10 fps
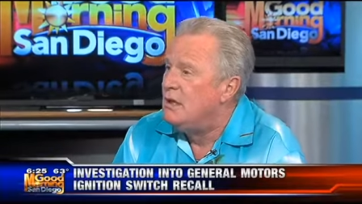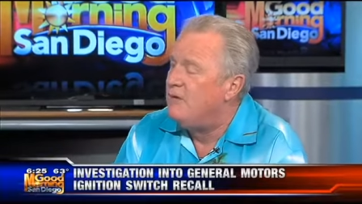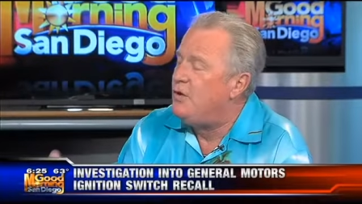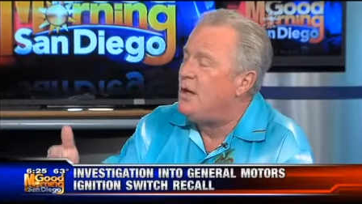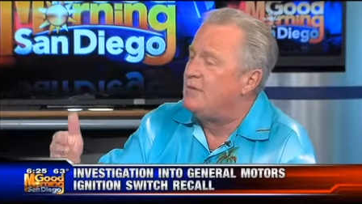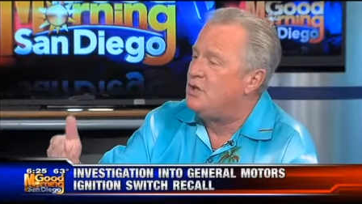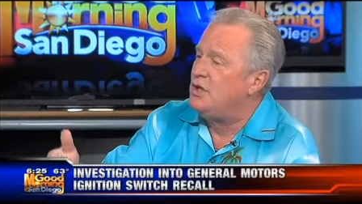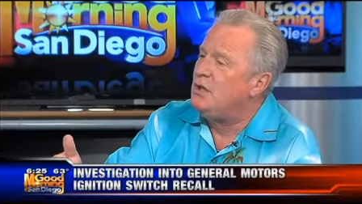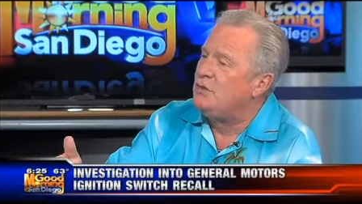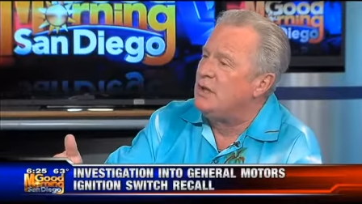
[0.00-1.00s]
if you have
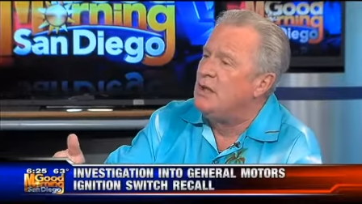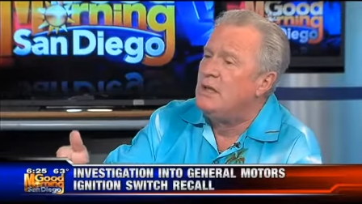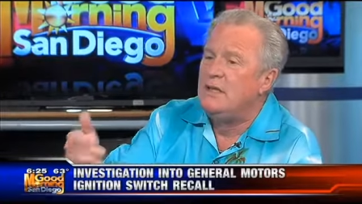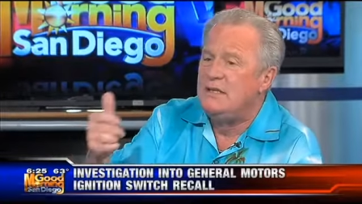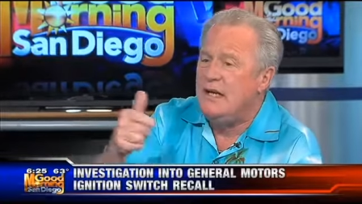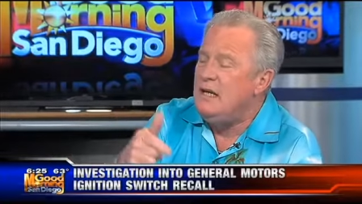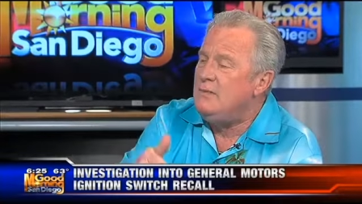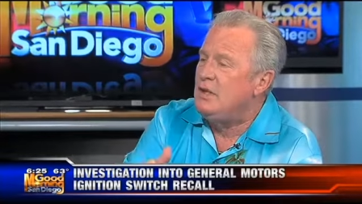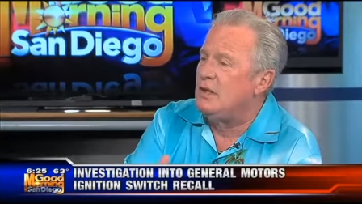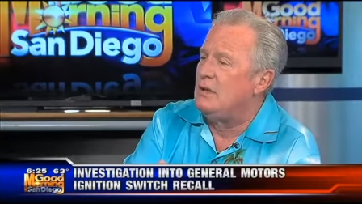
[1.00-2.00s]
children, take
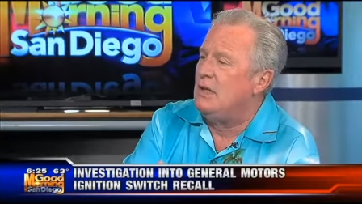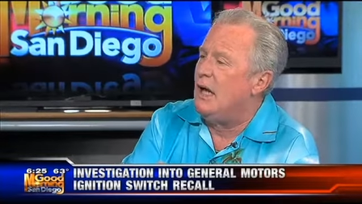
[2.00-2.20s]
them to the.